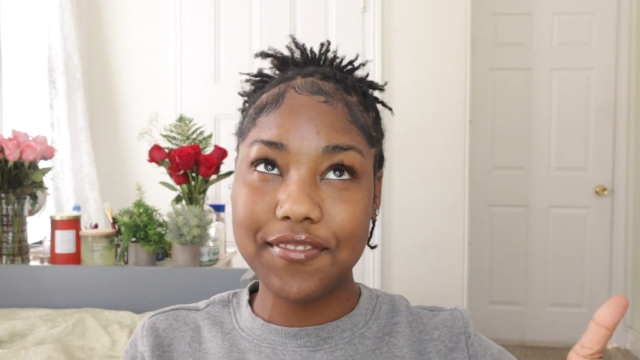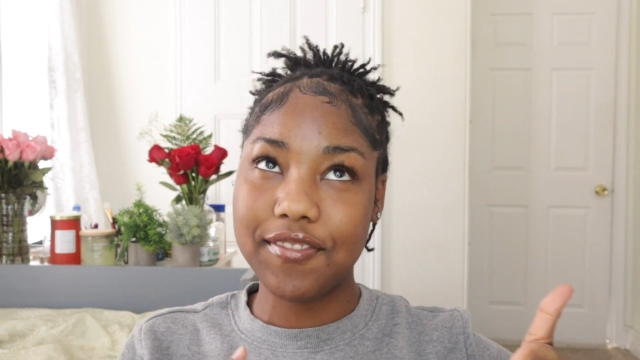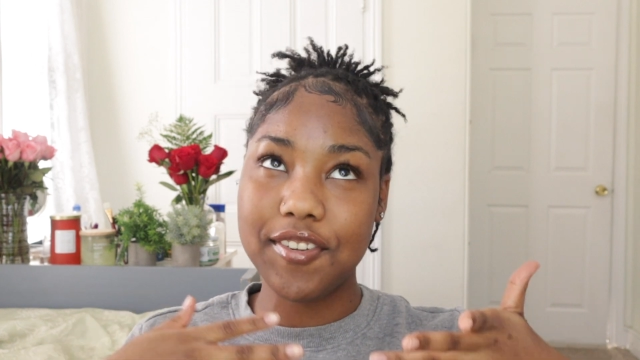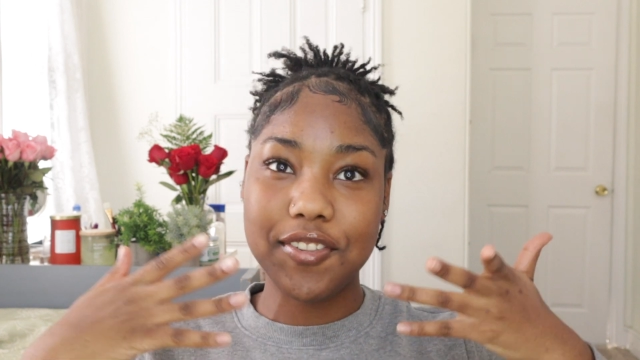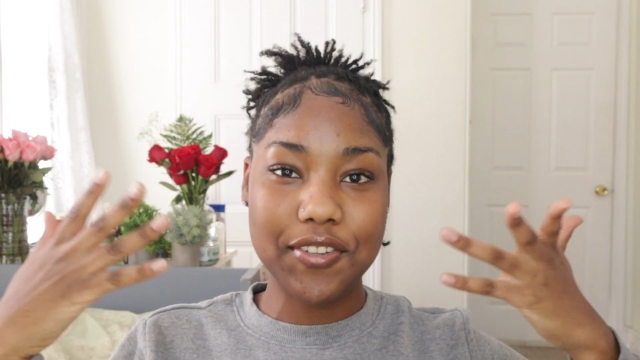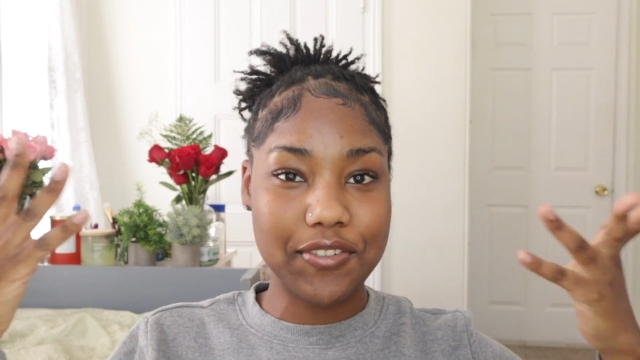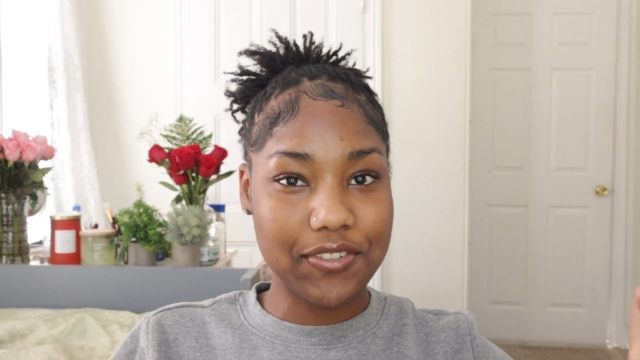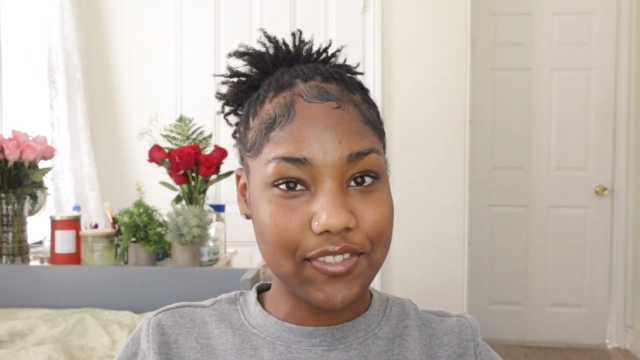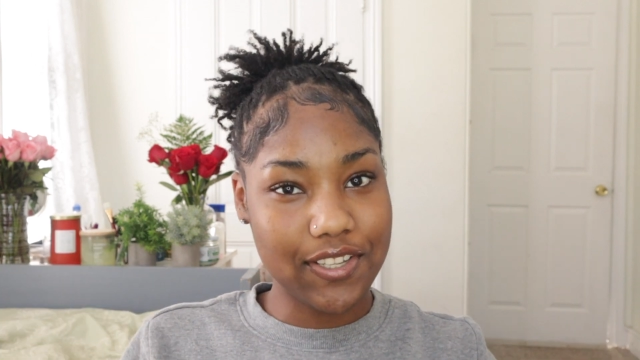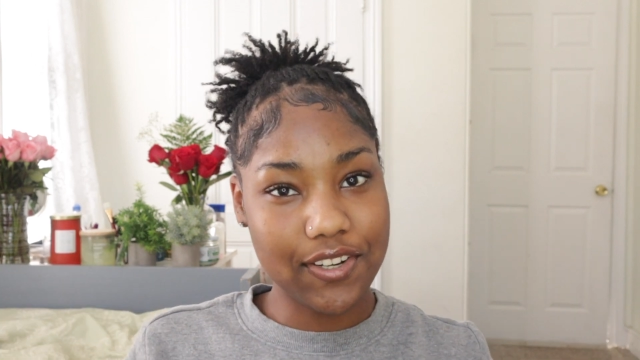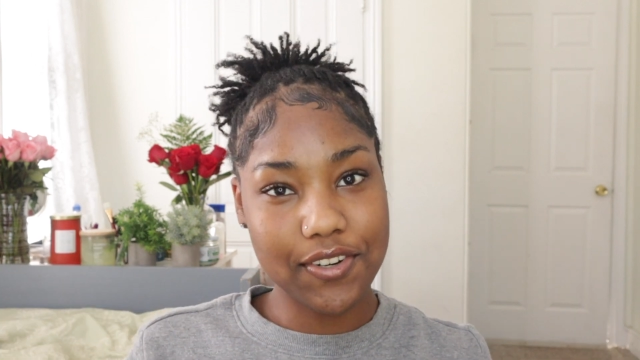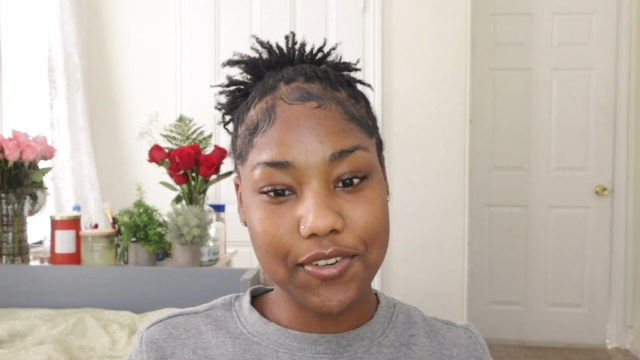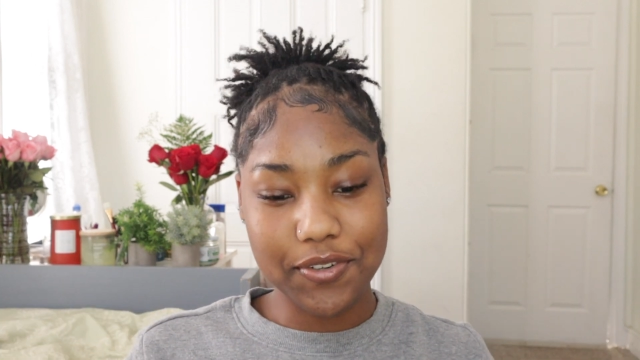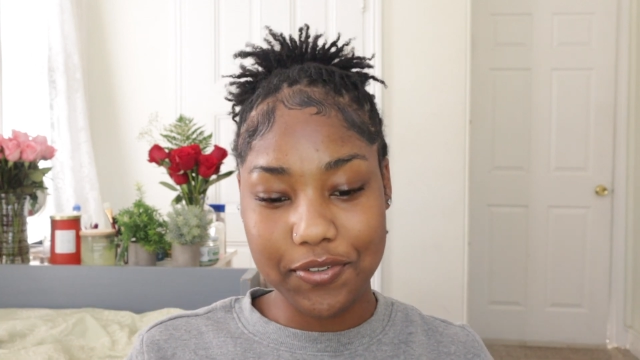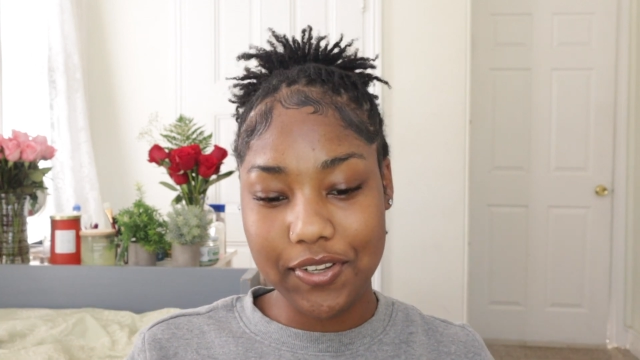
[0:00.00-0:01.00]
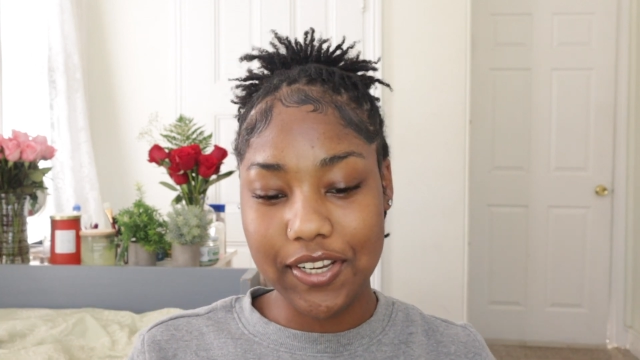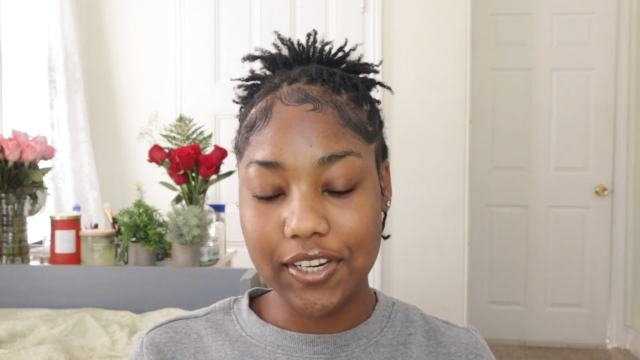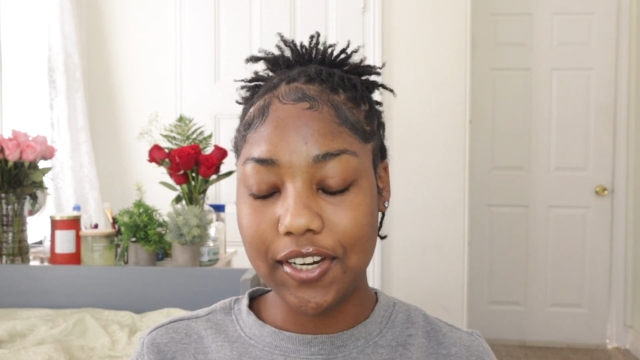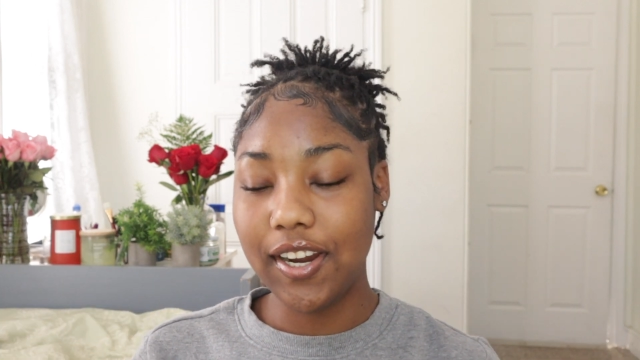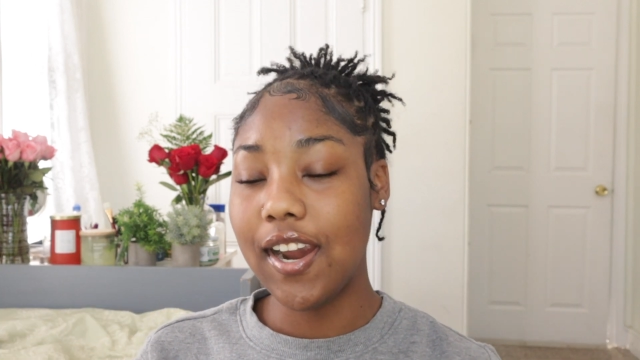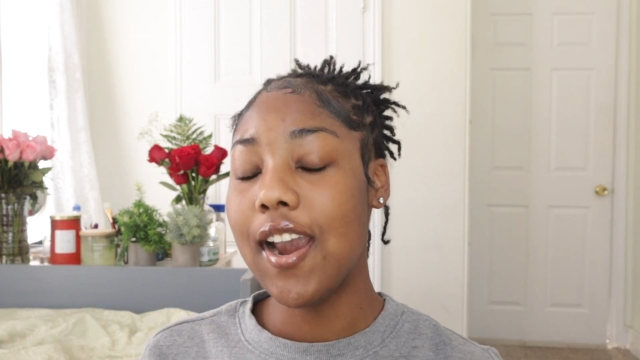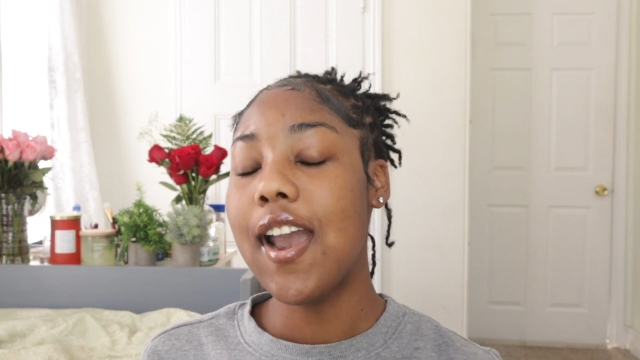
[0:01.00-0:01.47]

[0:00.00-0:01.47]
for those that are new here.